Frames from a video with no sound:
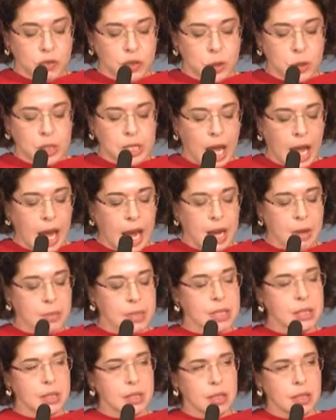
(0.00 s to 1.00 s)
few
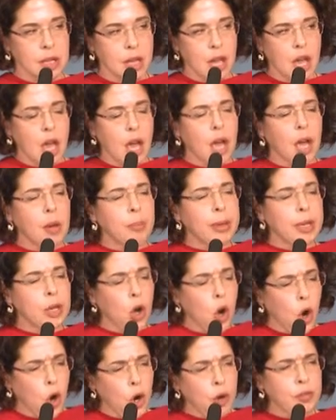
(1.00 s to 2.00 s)
times. But
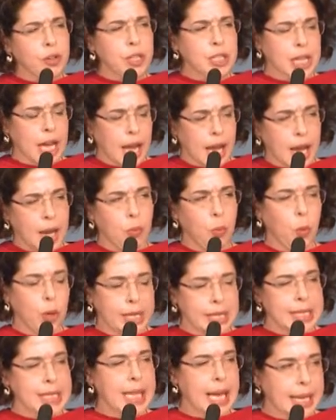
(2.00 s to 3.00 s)
over time, what
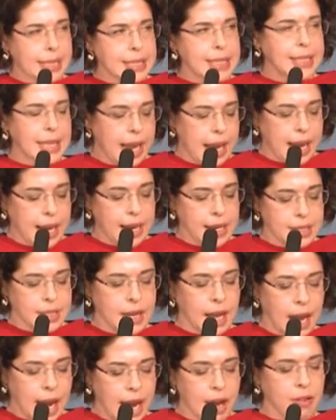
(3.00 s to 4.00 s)
does that say to
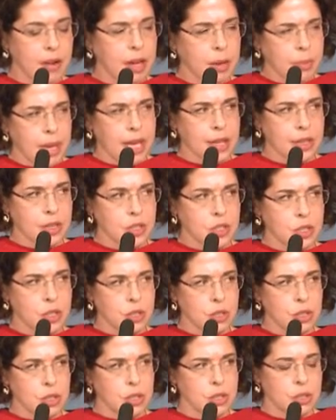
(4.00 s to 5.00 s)
hiring
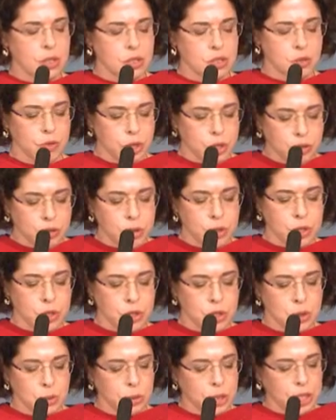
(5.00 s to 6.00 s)
managers, to
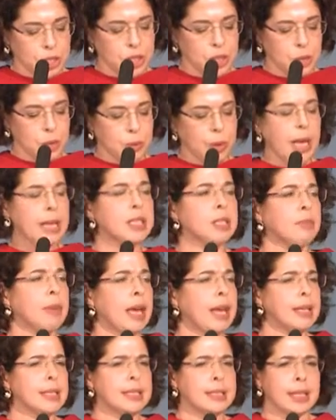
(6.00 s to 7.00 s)
recruiters who look at your
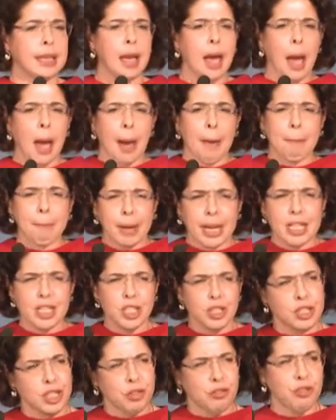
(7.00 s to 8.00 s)
resume and see a bunch
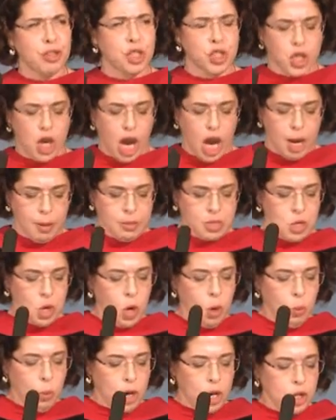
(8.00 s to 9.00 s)
of different jobs
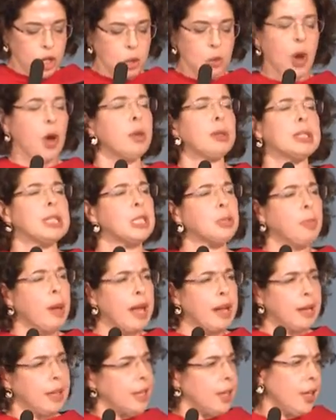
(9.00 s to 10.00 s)
where you only
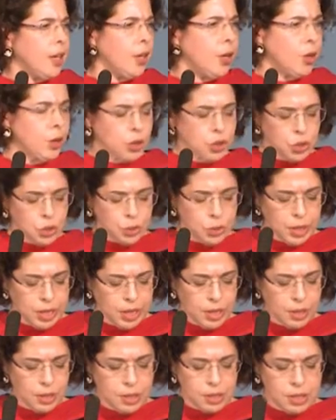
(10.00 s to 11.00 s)
spent a year or 2
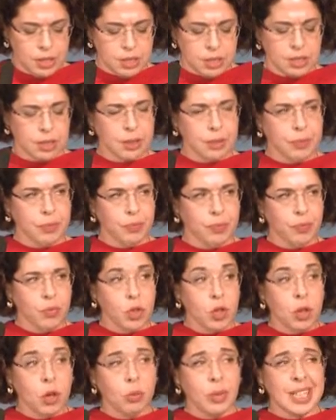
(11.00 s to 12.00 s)
years?
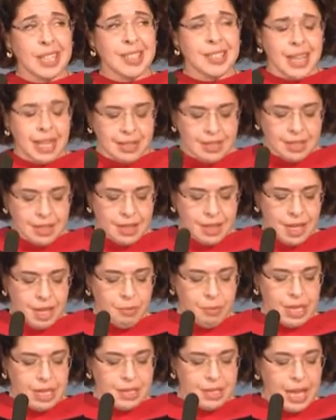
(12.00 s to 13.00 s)
What it says to
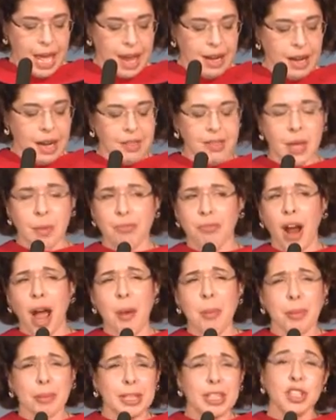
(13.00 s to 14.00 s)
them is that they
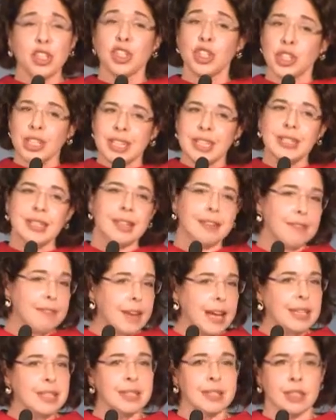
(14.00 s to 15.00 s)
probably shouldn't
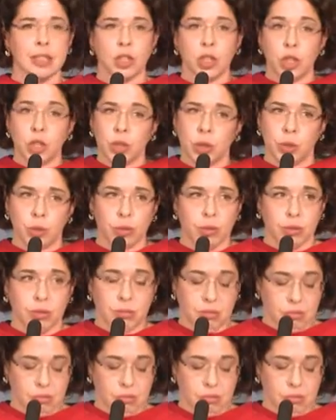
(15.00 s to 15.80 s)
invest in you,